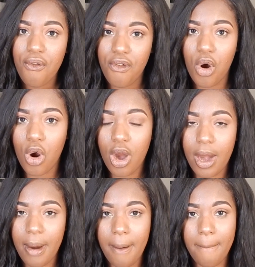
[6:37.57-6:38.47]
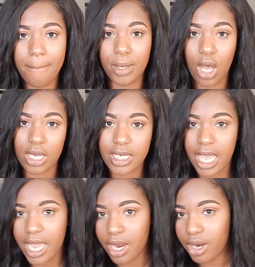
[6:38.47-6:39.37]
for blonde
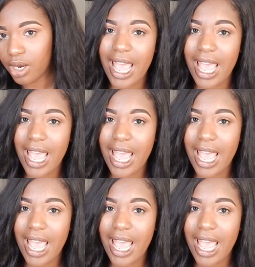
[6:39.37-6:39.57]
hair.